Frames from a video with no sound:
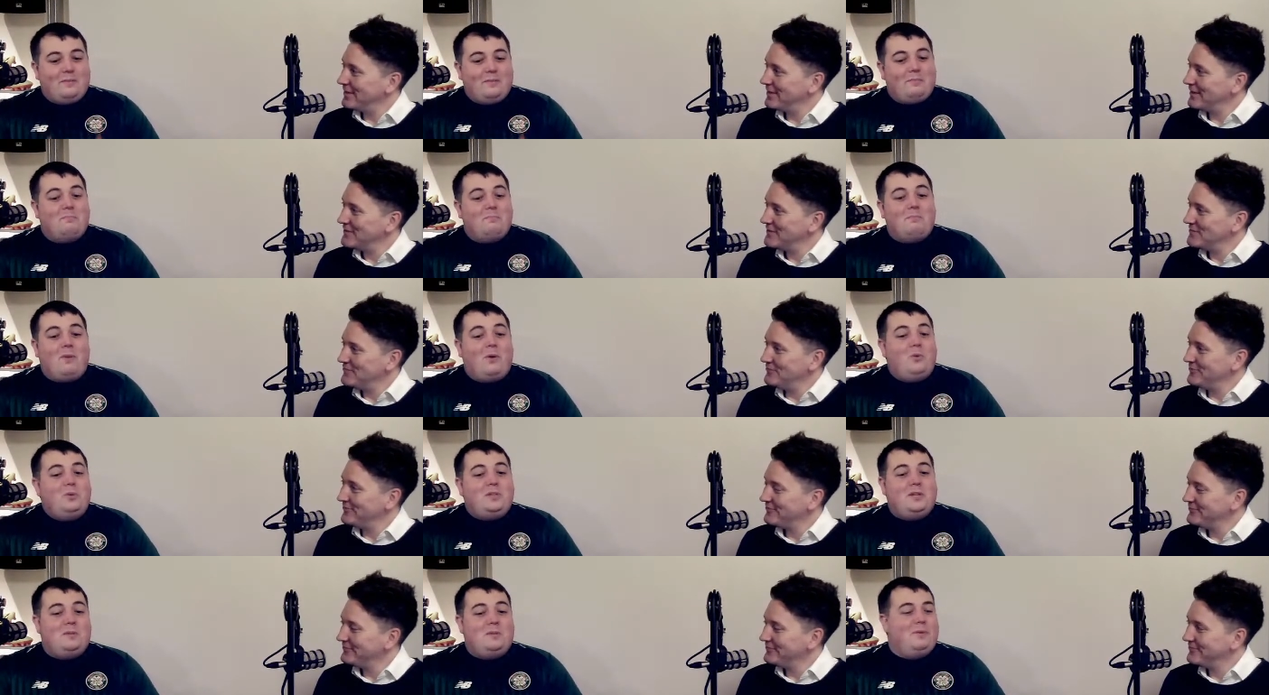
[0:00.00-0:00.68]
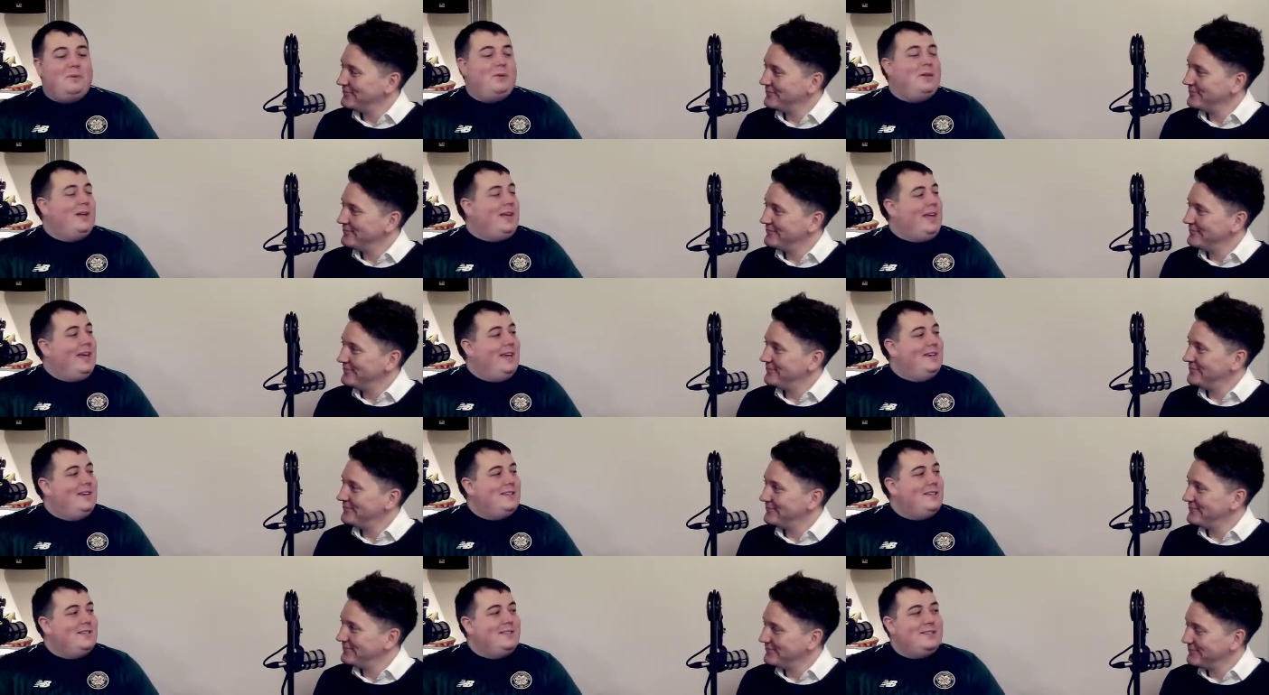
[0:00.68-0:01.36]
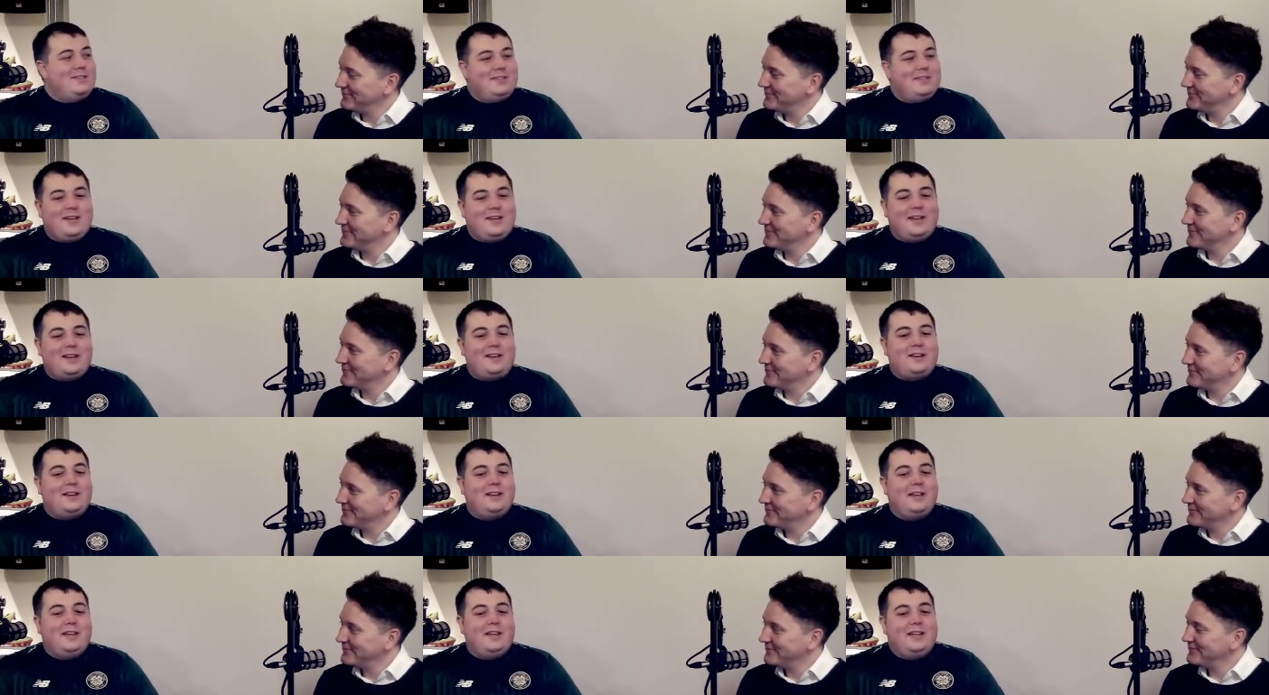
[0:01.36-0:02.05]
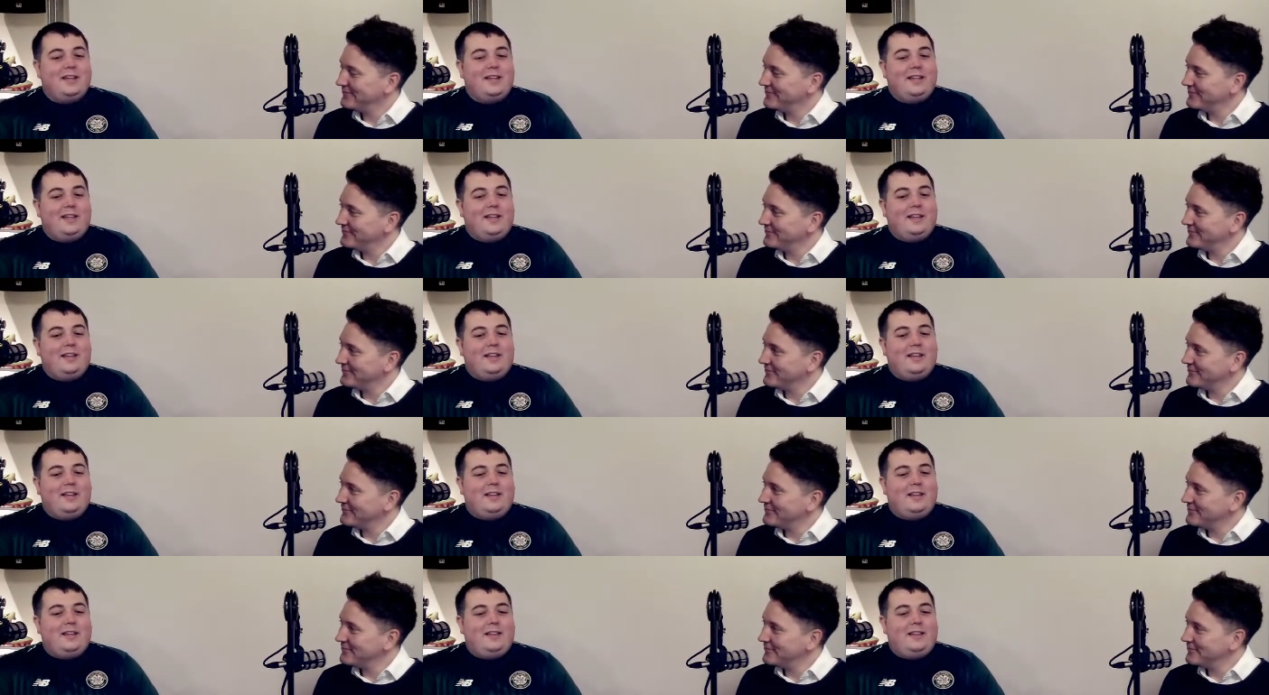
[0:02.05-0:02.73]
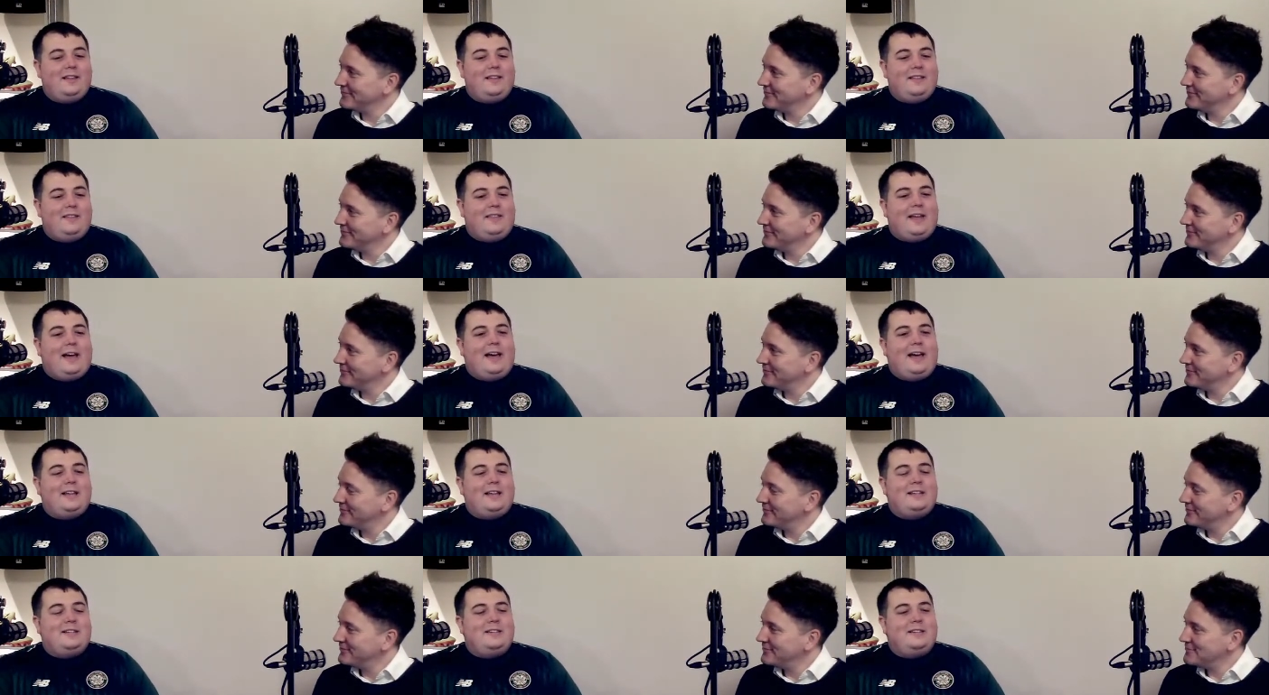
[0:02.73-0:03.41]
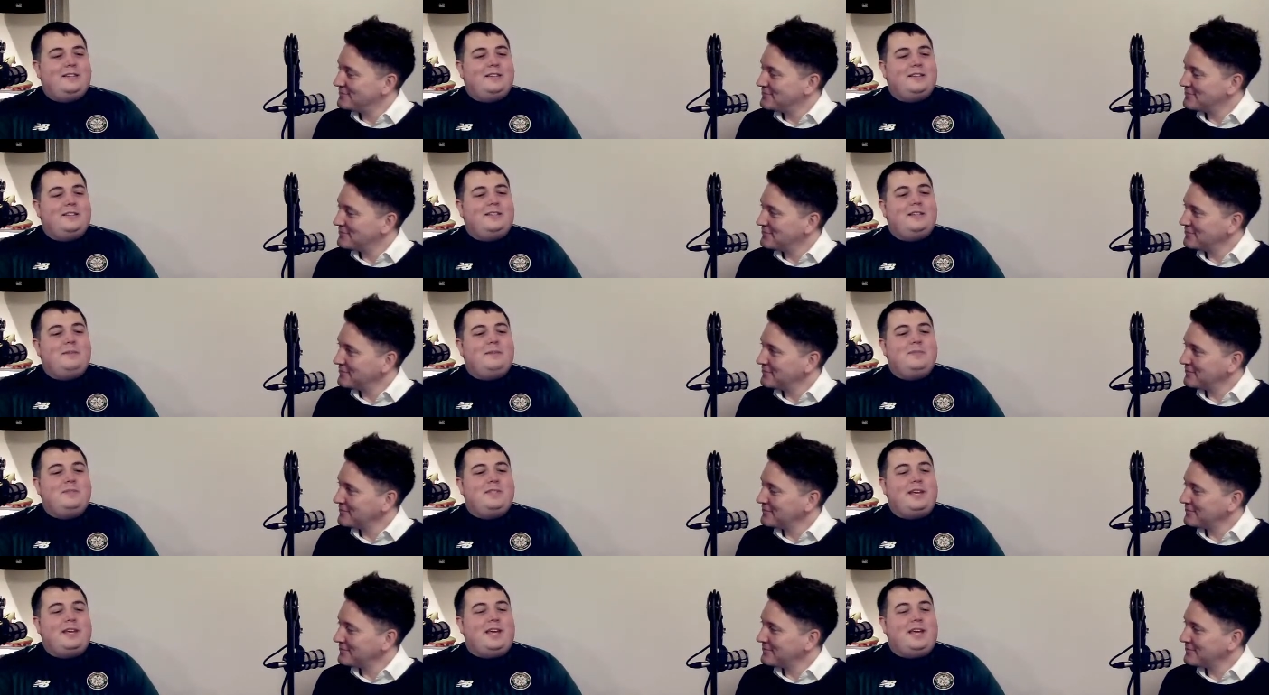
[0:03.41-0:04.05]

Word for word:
Speaker 1: multiple occasions, and that seems to